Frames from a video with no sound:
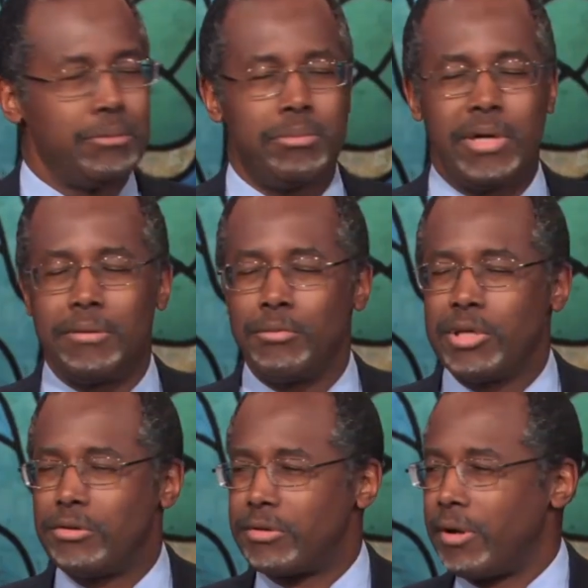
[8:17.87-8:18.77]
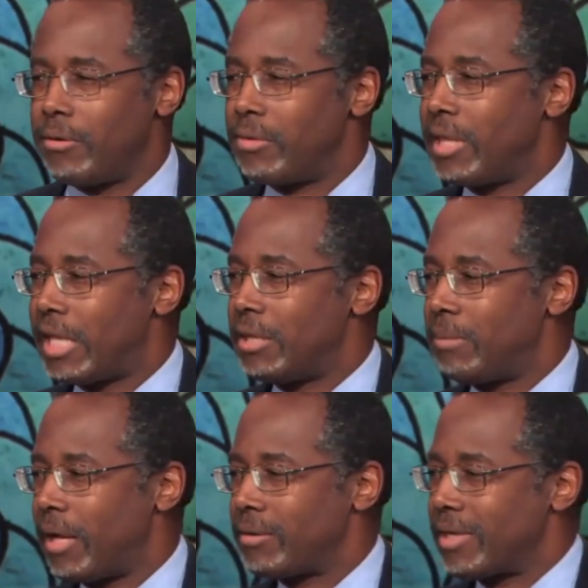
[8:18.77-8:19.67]
But when you start thinking
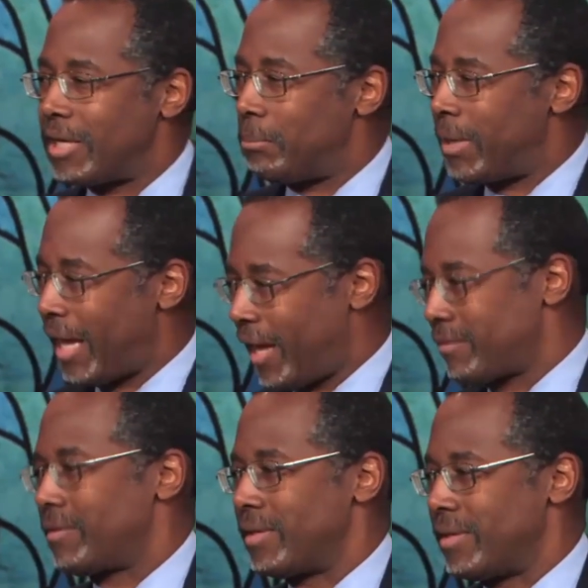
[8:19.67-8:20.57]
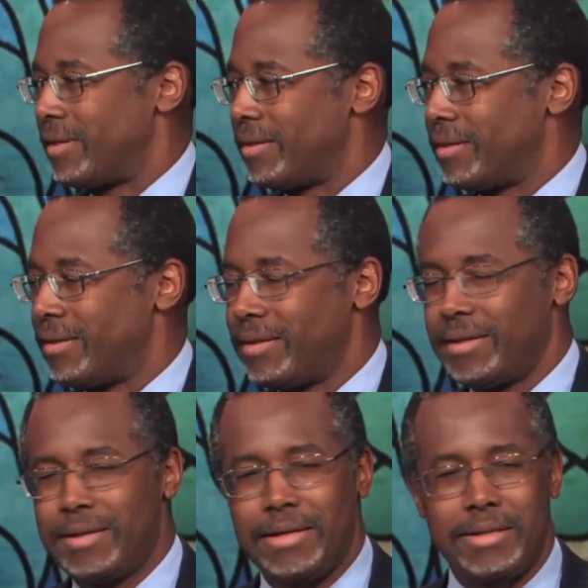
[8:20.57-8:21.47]
about the capacity
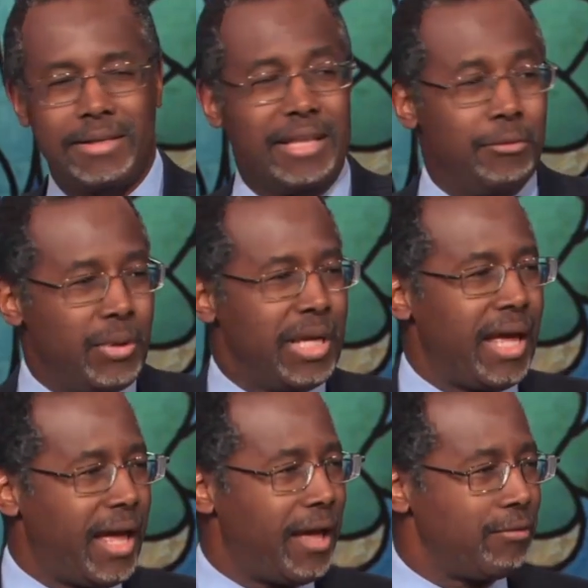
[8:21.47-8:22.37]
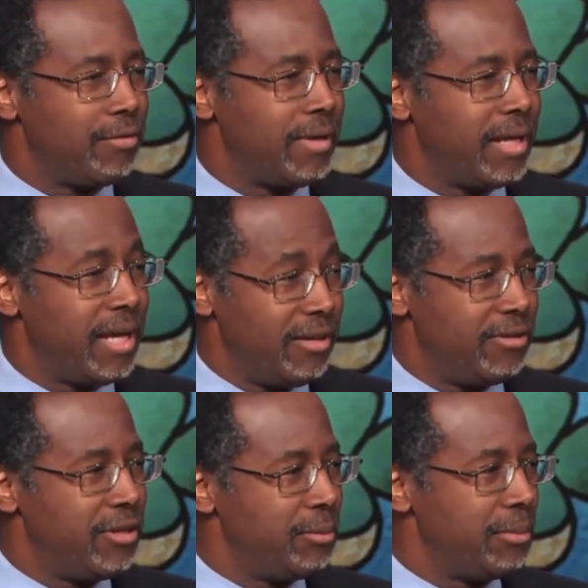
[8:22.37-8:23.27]
that we have as
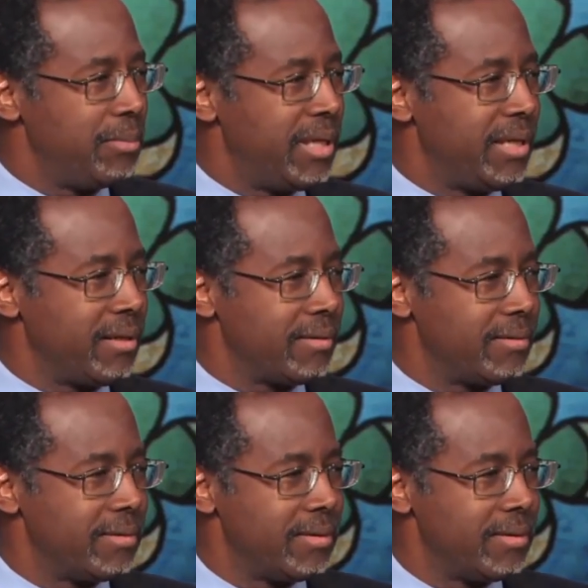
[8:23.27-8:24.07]
human beings,